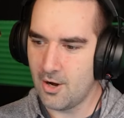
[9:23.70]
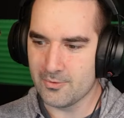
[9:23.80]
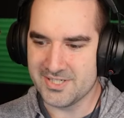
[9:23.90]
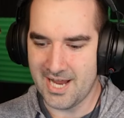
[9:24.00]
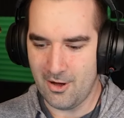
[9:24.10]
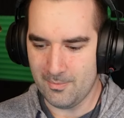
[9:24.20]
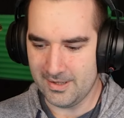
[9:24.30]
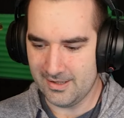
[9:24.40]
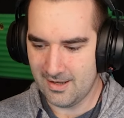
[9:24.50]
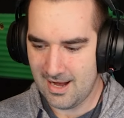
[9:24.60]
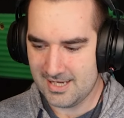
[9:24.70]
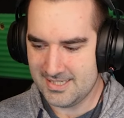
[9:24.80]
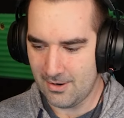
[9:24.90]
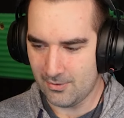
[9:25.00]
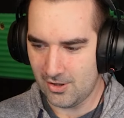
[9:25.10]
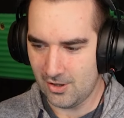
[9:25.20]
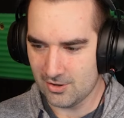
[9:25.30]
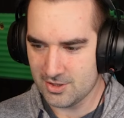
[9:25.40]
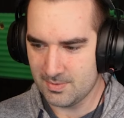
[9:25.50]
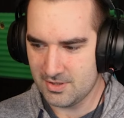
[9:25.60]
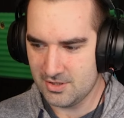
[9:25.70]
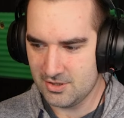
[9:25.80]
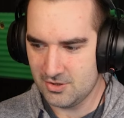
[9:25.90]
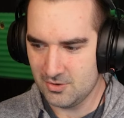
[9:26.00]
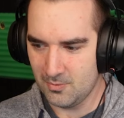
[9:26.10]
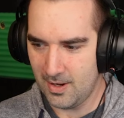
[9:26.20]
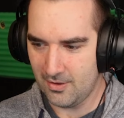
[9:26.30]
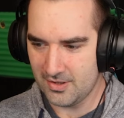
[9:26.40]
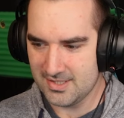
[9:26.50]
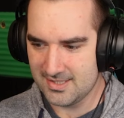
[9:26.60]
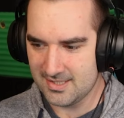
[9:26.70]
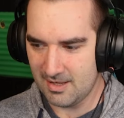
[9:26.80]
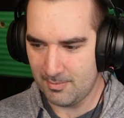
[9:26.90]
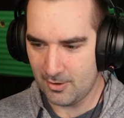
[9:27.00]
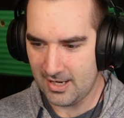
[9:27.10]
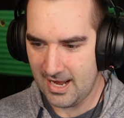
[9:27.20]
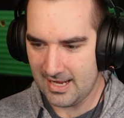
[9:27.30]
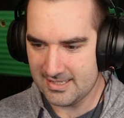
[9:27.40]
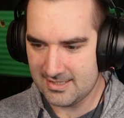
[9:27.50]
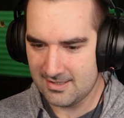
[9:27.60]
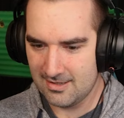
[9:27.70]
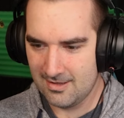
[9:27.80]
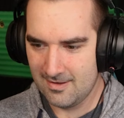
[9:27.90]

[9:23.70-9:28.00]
Don't tell me. I doubt cars would do well on slippery ice.